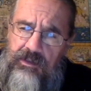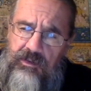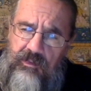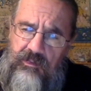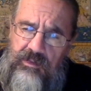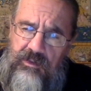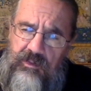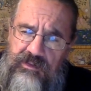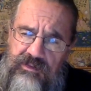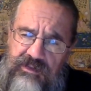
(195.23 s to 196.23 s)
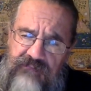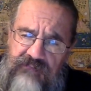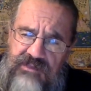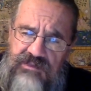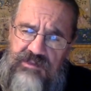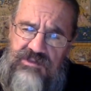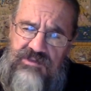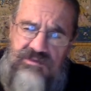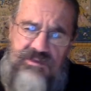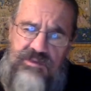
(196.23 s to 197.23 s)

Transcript: You know what do you get from these rituals?